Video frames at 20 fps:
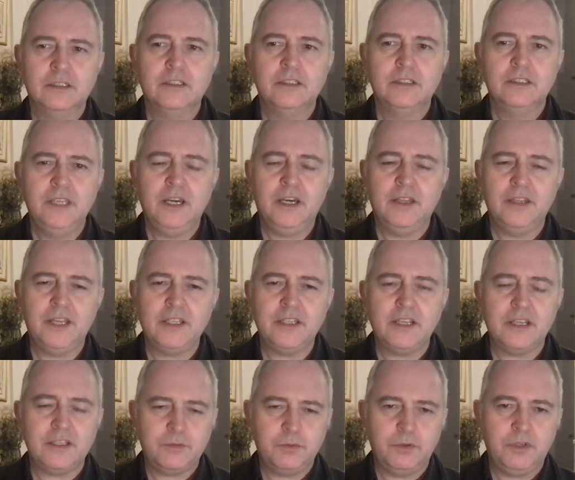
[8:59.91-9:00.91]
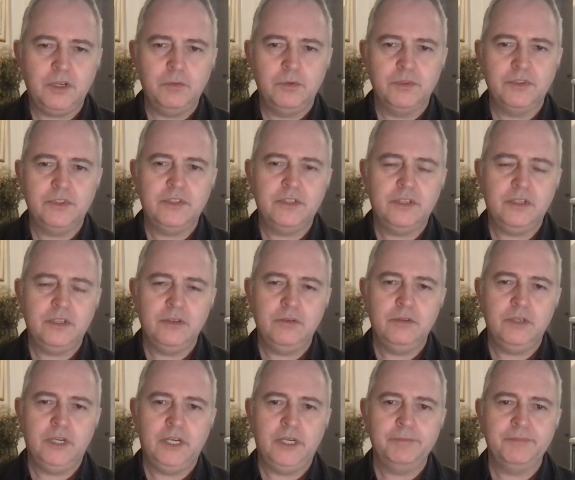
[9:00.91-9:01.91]
Yeah, that's what I wanted
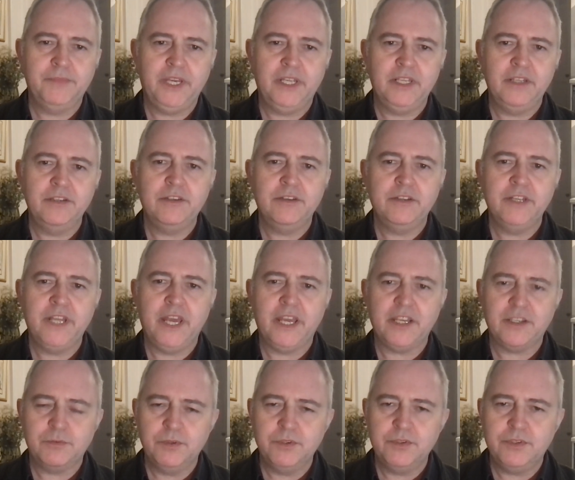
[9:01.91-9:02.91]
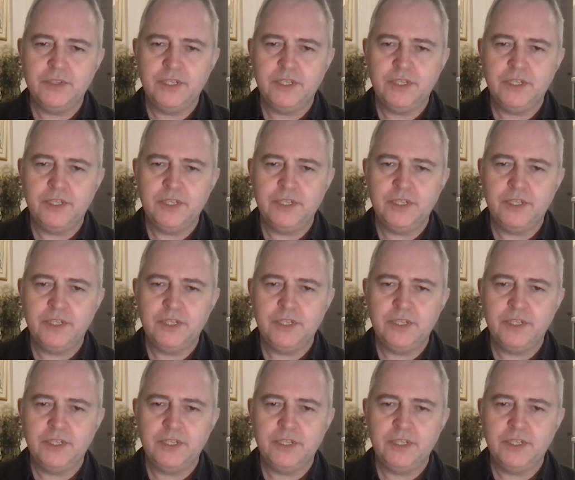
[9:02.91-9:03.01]
to get into next was